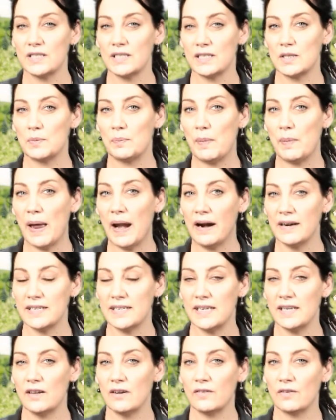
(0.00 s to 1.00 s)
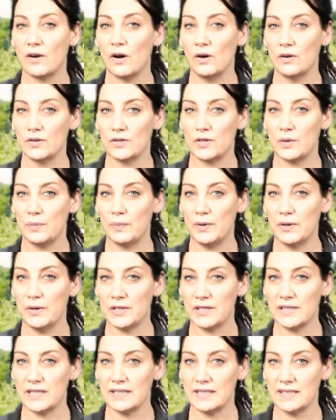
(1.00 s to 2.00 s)
disparity of
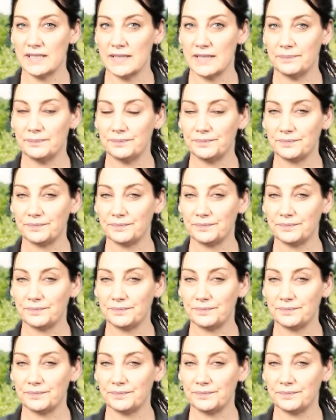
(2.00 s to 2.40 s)
contributions.